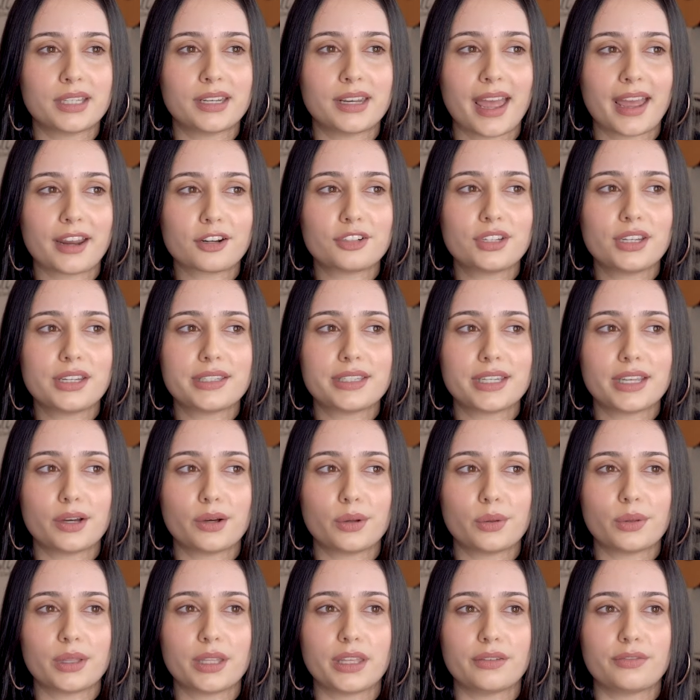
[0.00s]
can actually
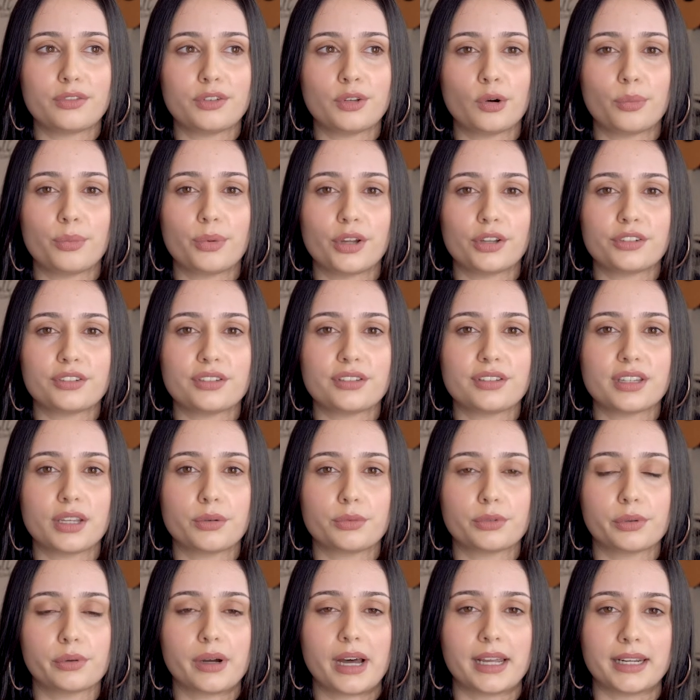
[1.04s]
tell if you're
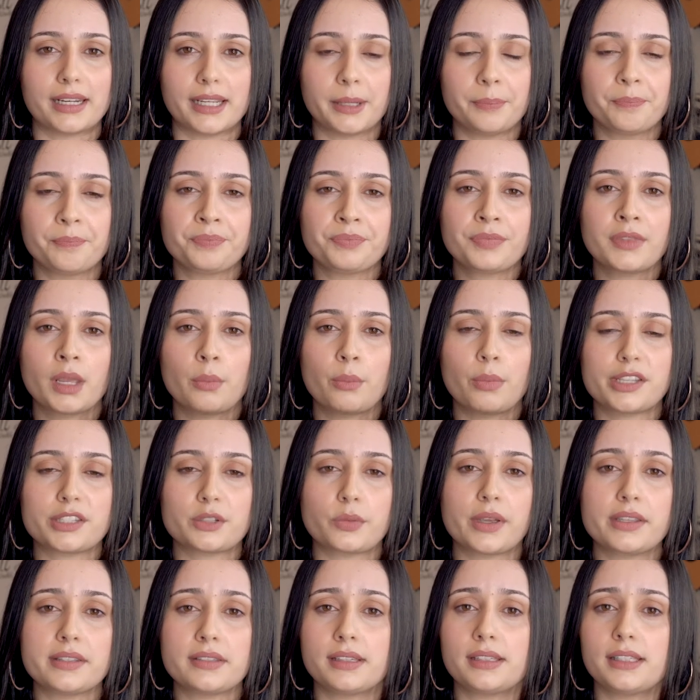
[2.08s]
purchasing real honey by
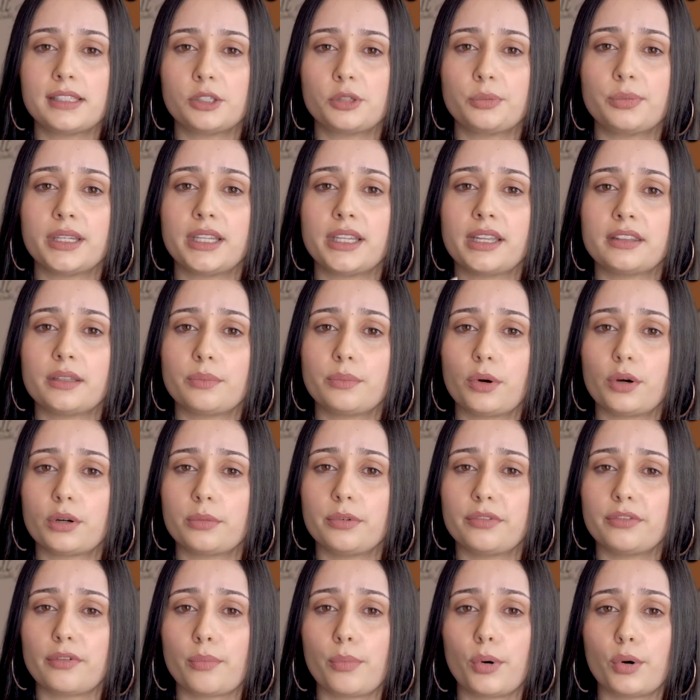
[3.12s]
squeezing a little bit at the
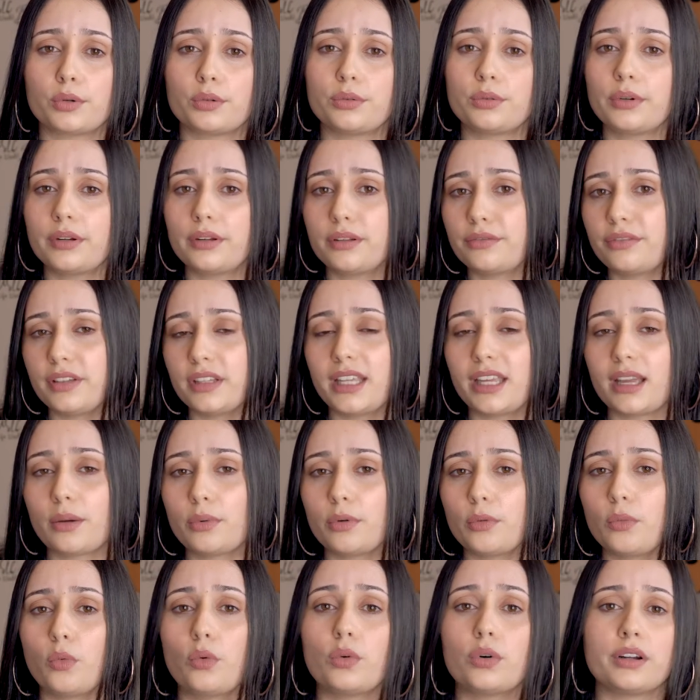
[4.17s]
bottom of a bottle, filling up
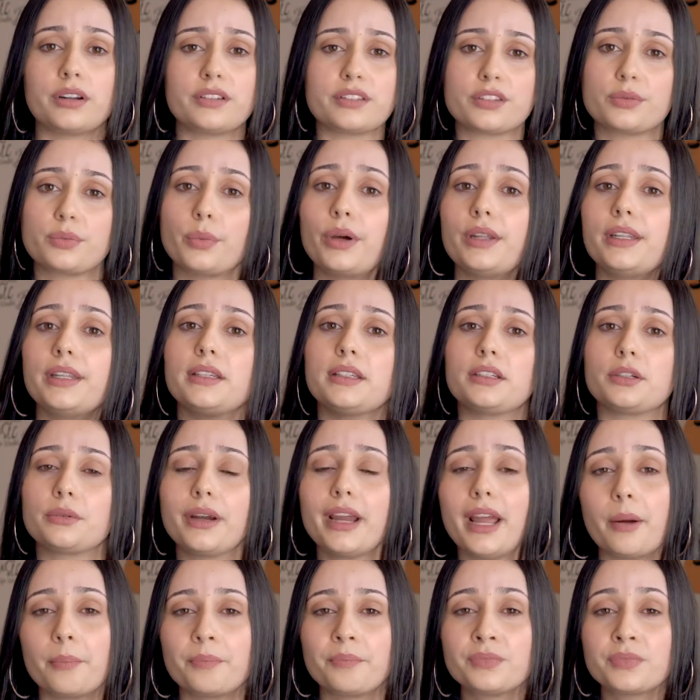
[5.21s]
with water and swirling it
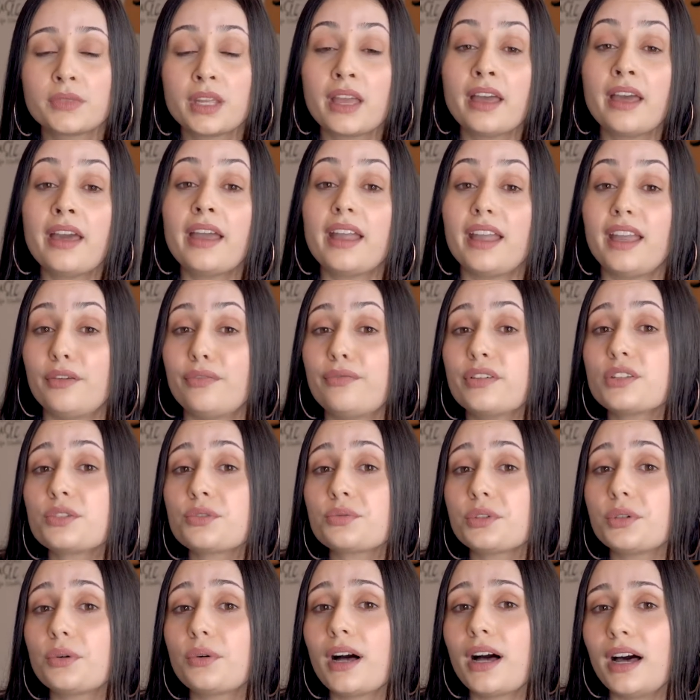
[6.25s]
around. If
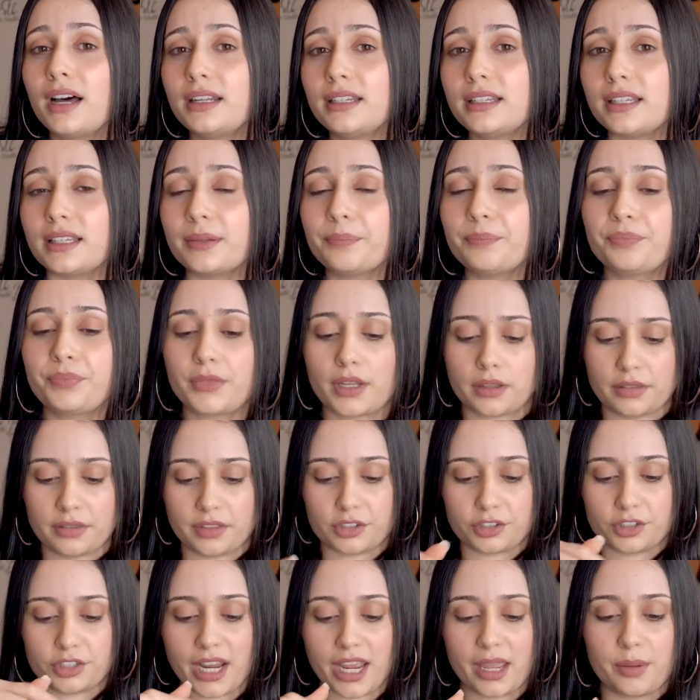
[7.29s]
it's real honey,
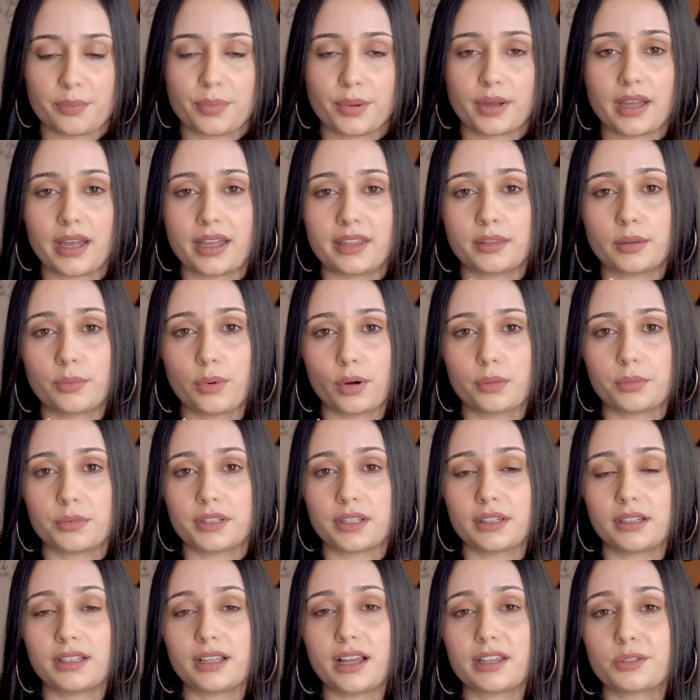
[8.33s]
the shape at the bottom of
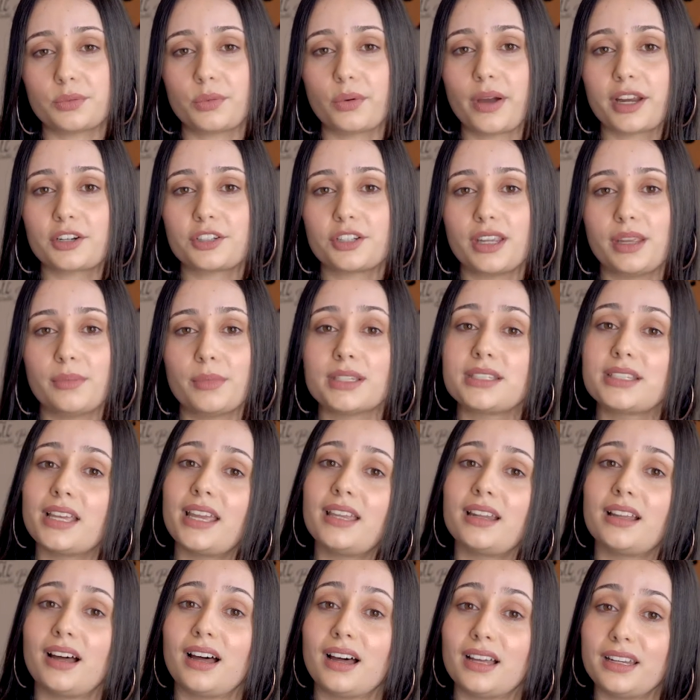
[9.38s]
the glass will actually
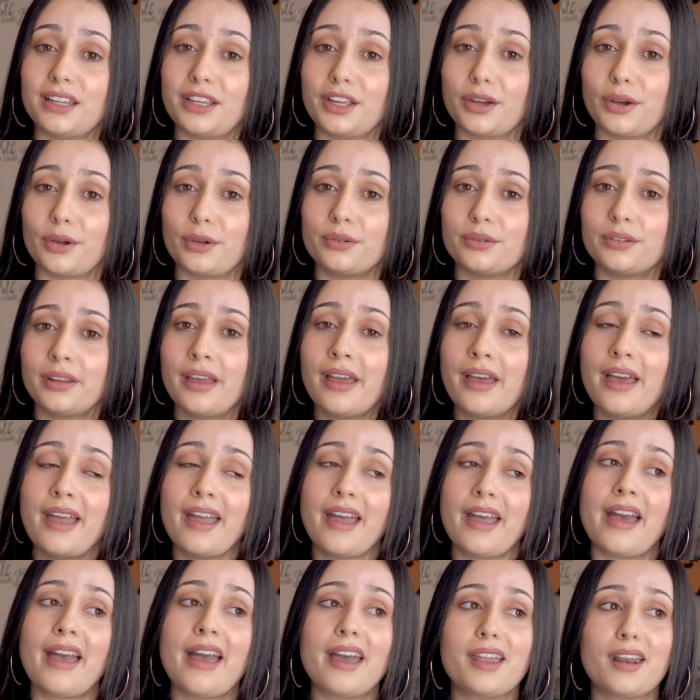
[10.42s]
imitate a honeycomb.
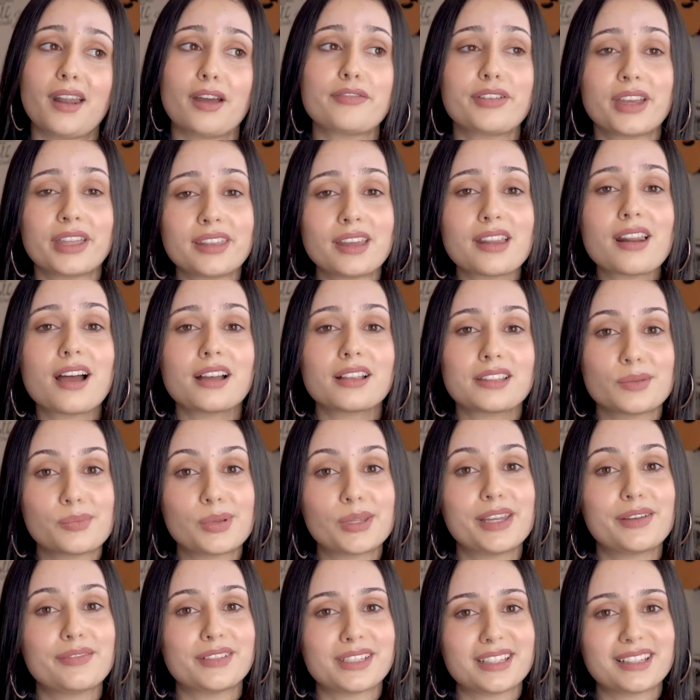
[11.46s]
And I found that hard to
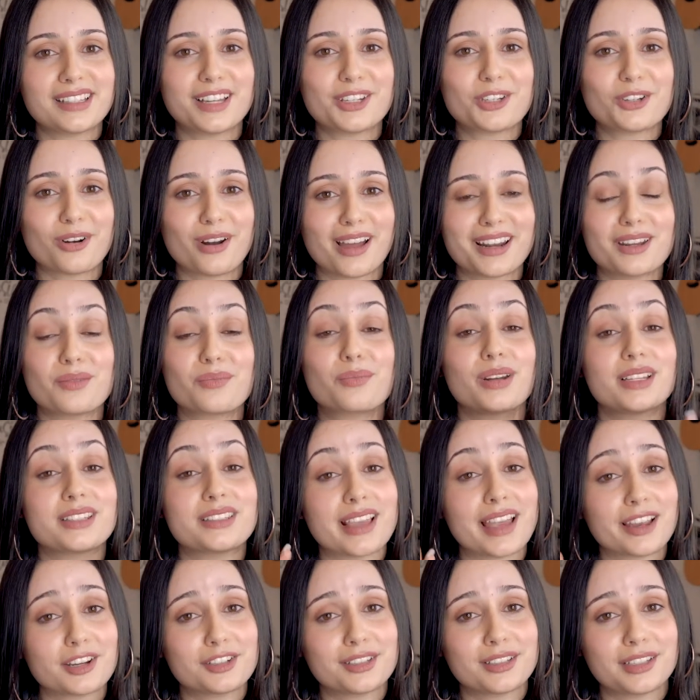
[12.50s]
believe until I tried it, but
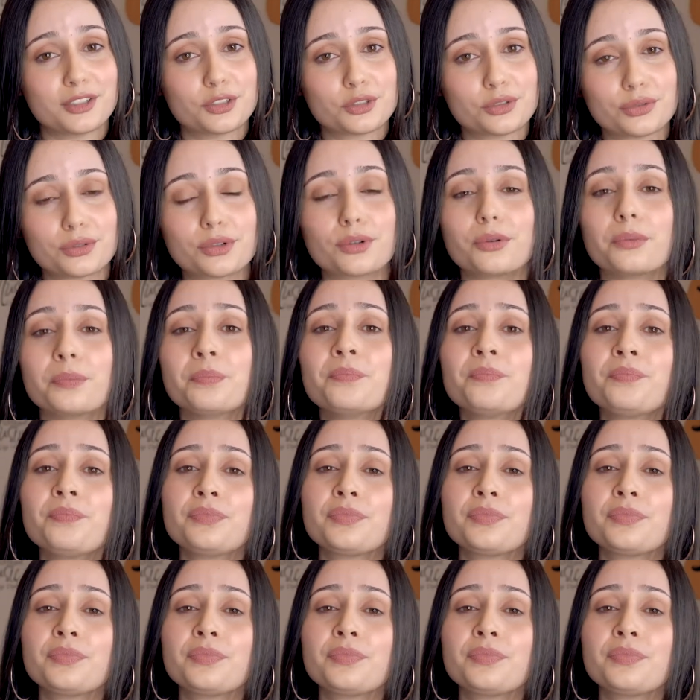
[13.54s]
it's actually true.